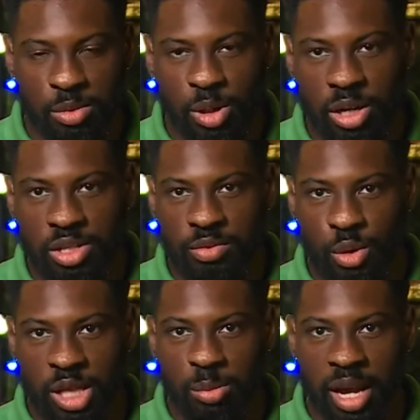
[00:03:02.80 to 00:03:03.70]
someone else
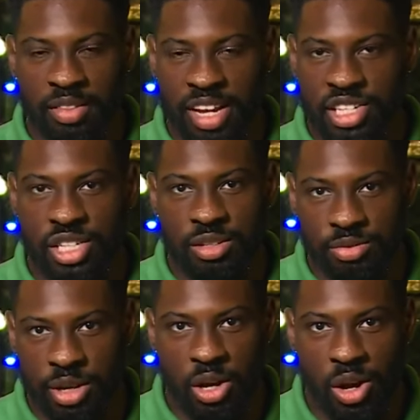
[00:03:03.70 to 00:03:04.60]
avoid the pain that she
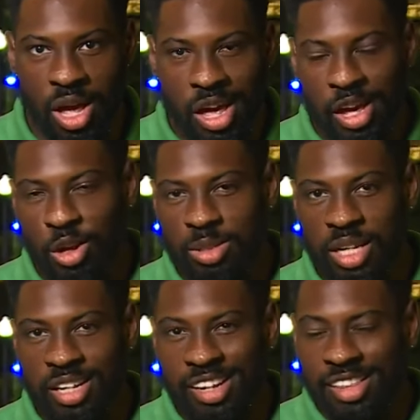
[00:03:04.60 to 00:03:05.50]
felt, and hopes
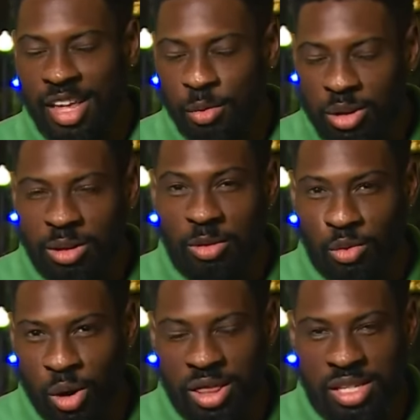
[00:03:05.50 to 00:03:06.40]
that they will
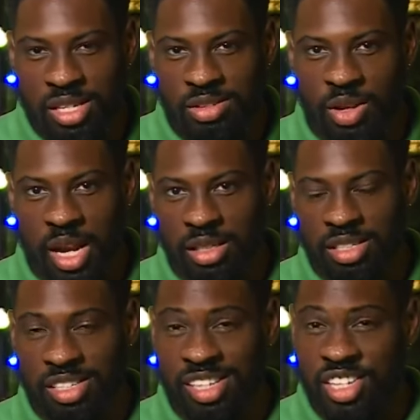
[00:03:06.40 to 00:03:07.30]
avoid the sense of
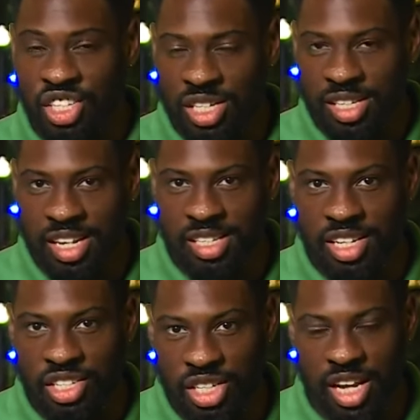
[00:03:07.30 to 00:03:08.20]
carelessness that she says
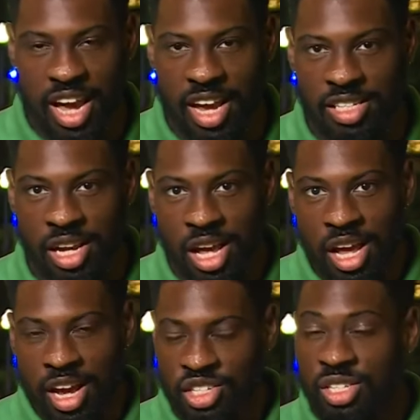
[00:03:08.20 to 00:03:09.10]
that she has.
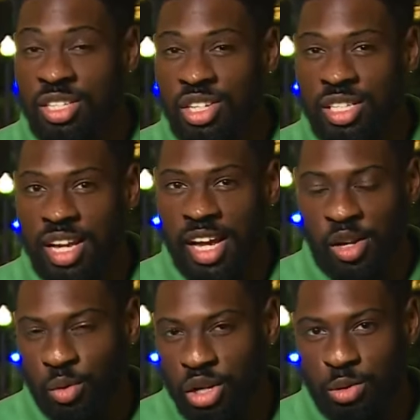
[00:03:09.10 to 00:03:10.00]
And she suggests that
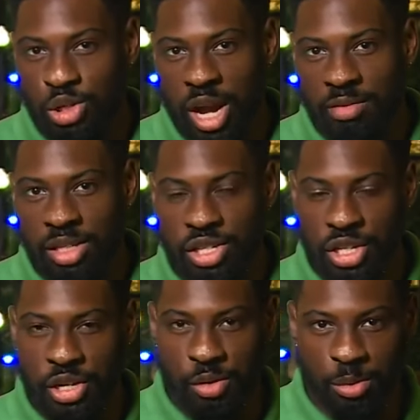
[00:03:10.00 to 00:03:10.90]
anyone who is traveling to the
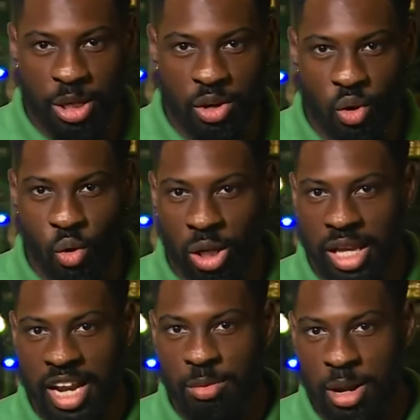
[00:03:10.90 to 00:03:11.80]
Caribbean or
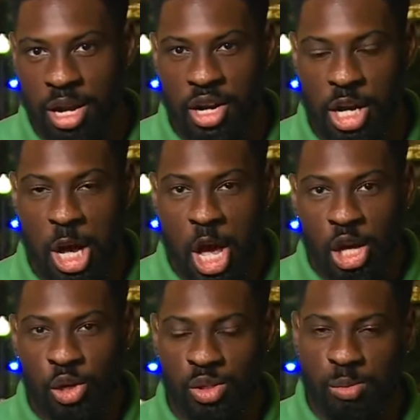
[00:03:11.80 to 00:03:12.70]
Latin America
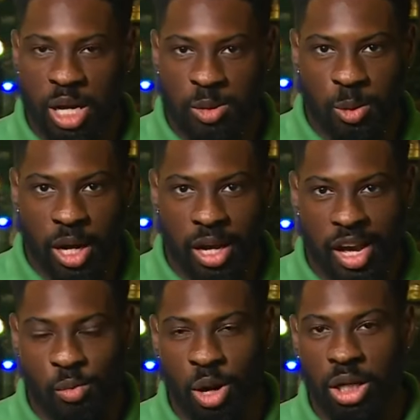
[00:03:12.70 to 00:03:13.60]
use bug spray
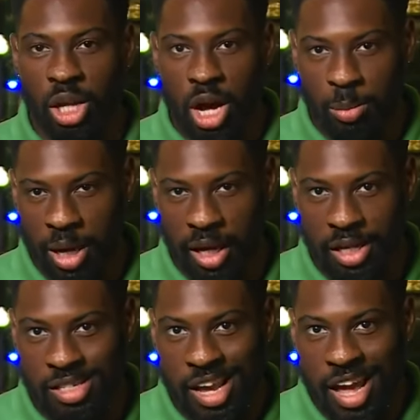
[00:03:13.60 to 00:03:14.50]
and wear long
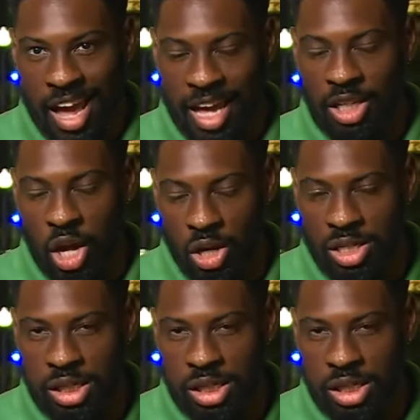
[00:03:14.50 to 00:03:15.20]
pants and long